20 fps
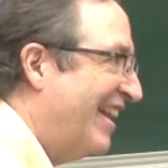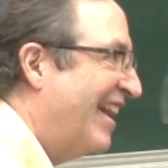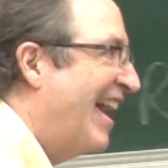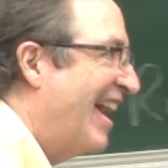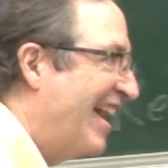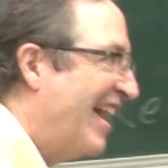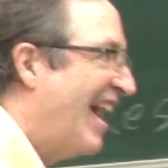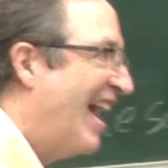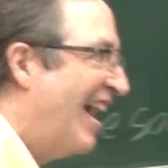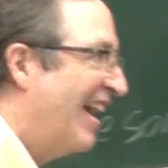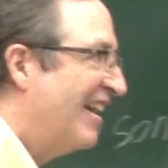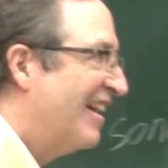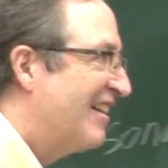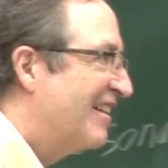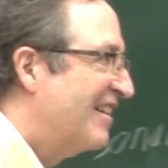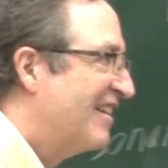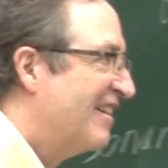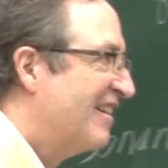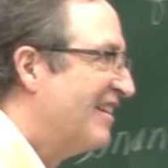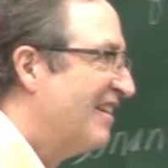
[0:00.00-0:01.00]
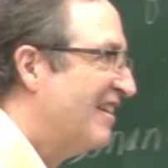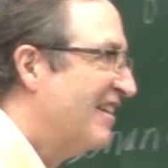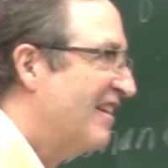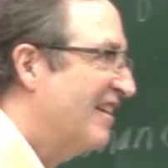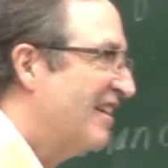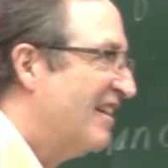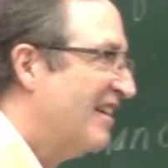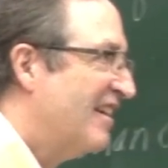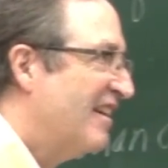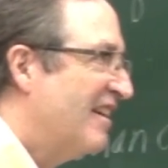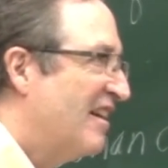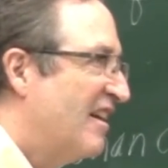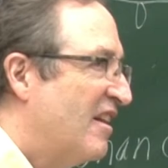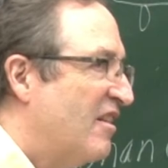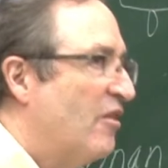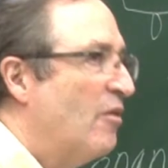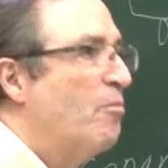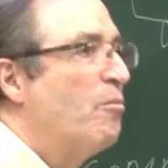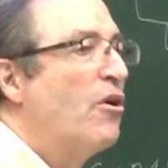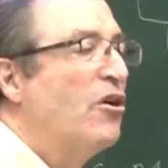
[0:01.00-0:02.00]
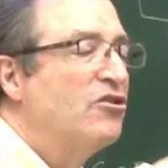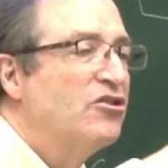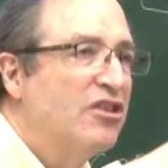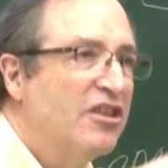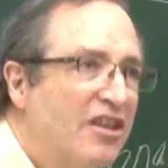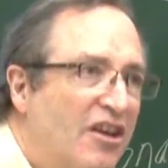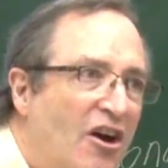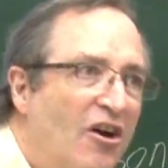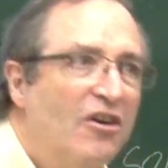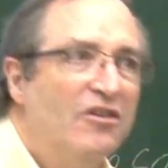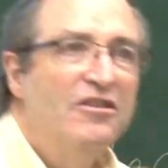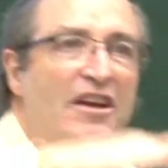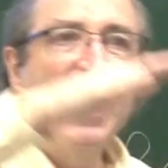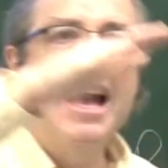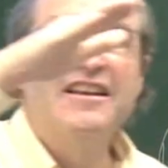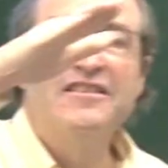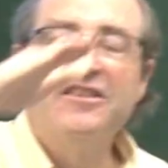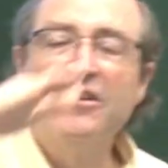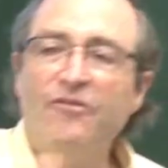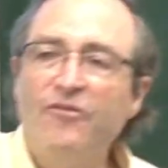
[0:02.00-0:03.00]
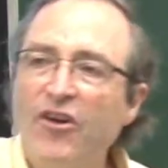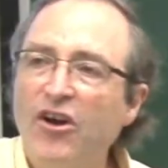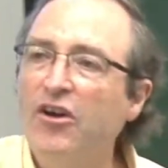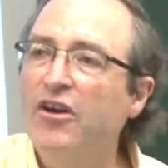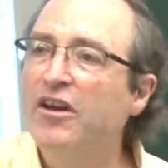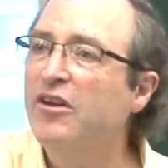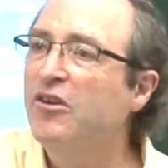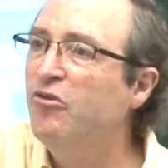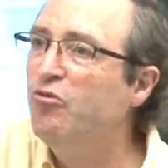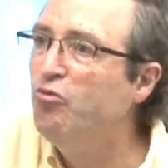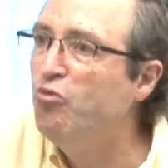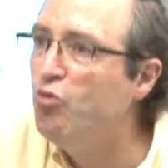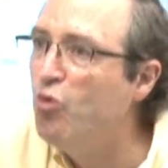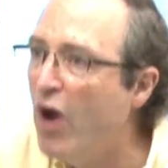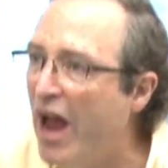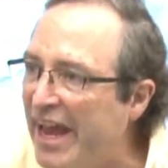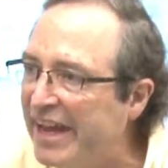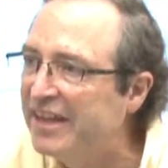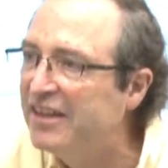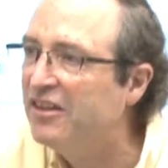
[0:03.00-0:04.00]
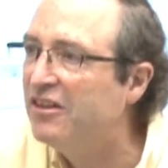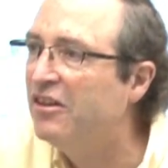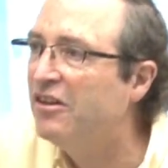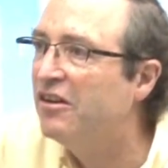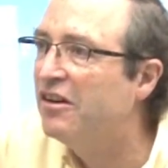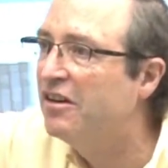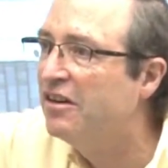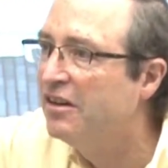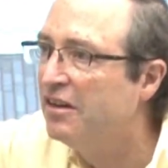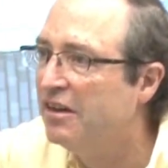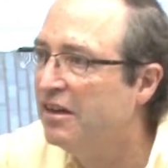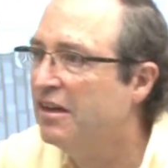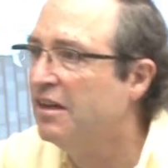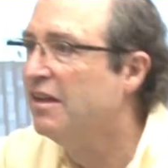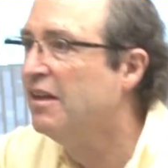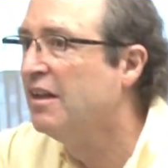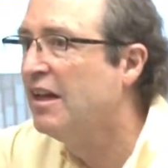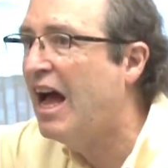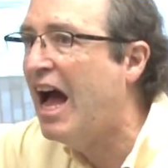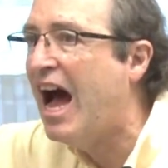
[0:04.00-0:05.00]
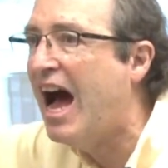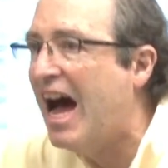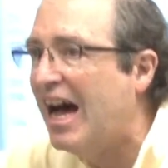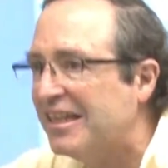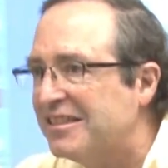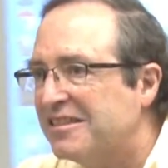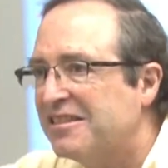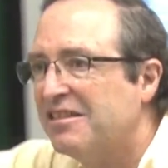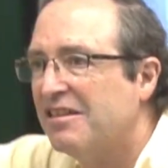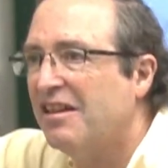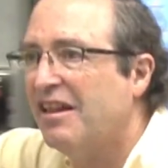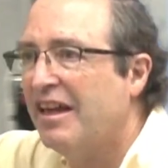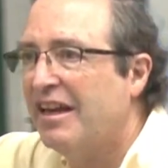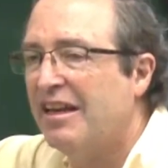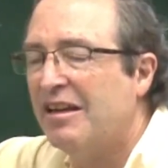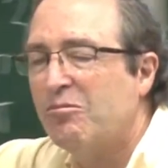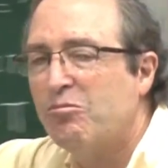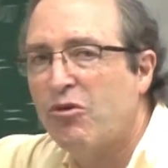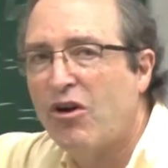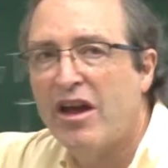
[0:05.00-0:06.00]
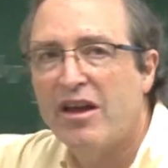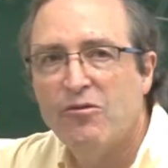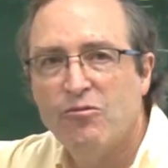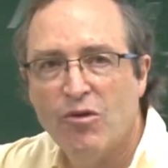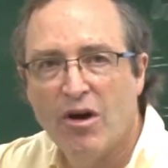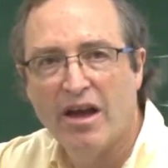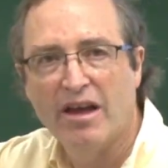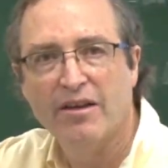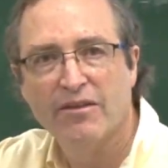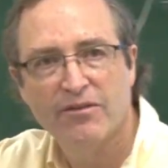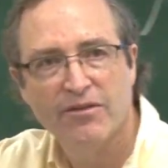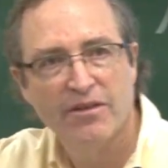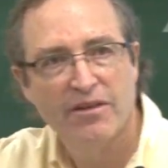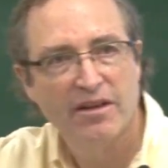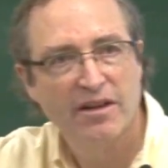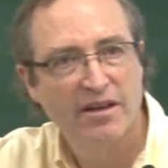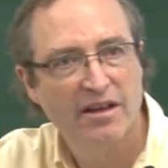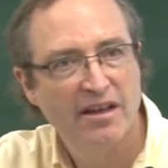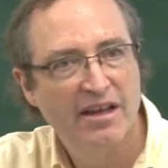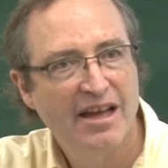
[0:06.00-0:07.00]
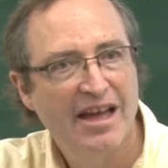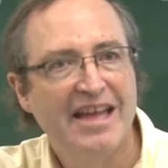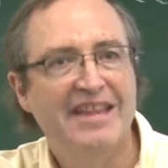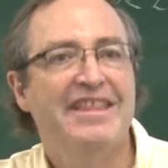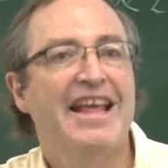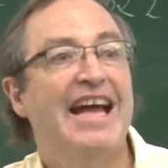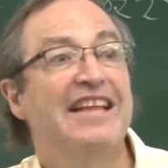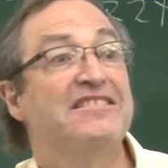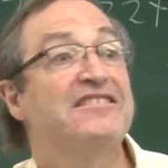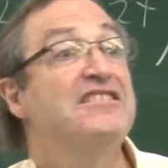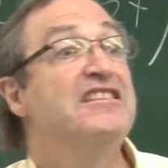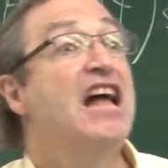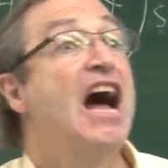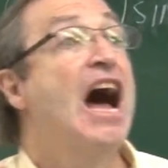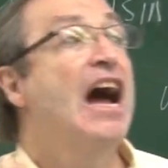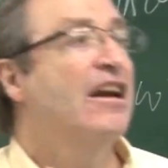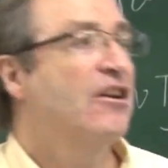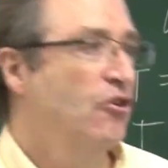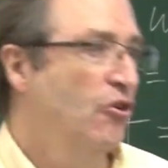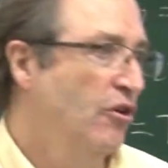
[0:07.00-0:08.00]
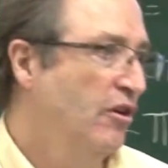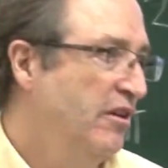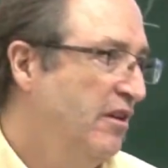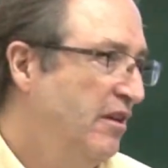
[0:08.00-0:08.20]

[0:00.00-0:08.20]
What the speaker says: chaotic. The person has a very regular oscillating brainwave, and that's not good.